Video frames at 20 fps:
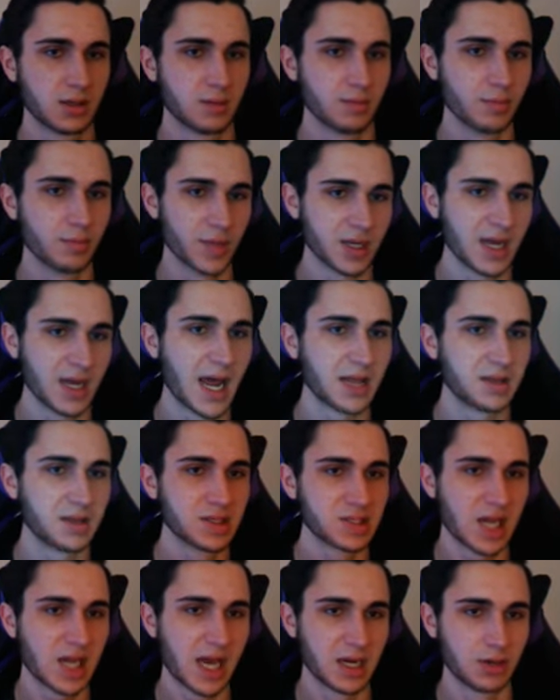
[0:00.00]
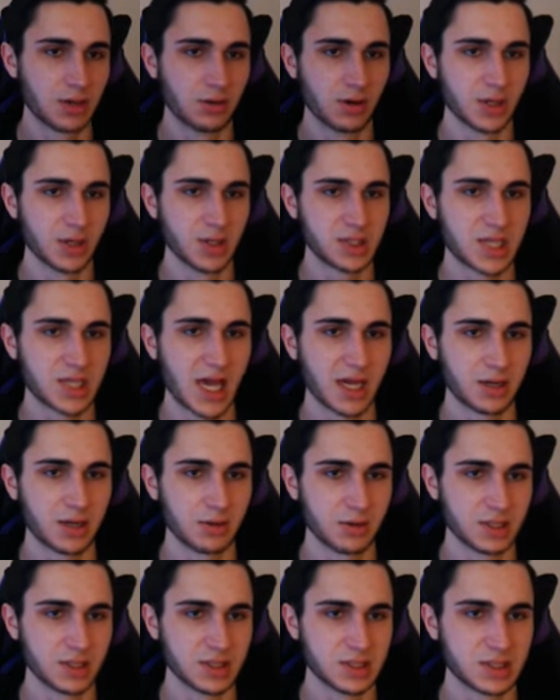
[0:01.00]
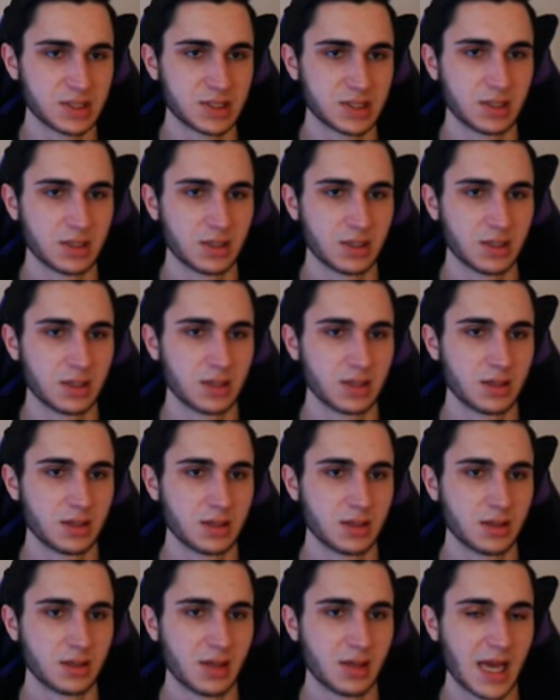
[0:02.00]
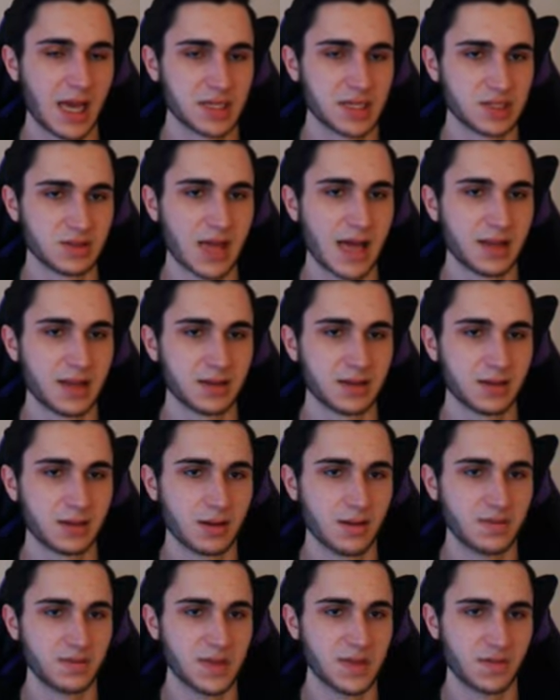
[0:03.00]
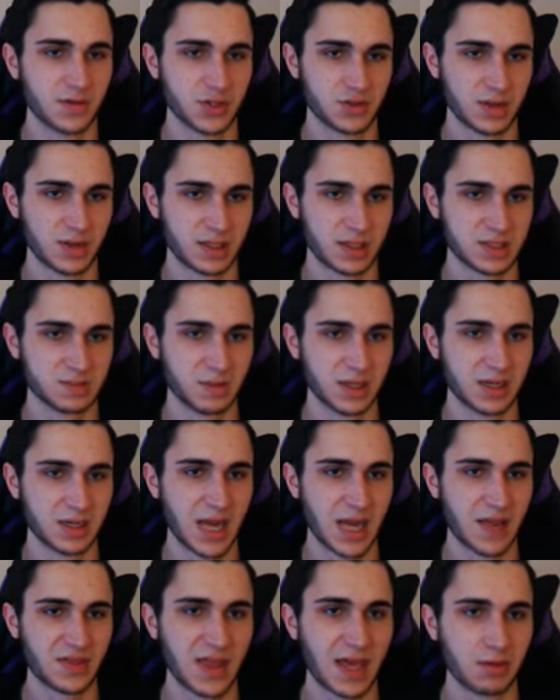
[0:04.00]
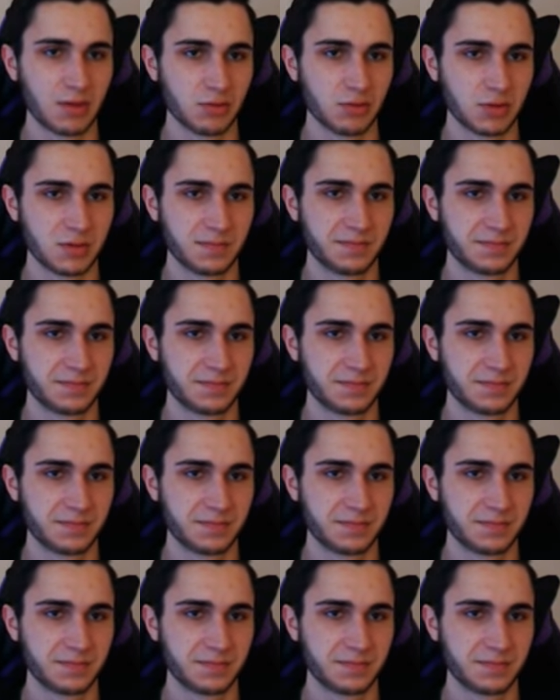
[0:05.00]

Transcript: But not in this category. This category has a lot of different tricks, but not that one.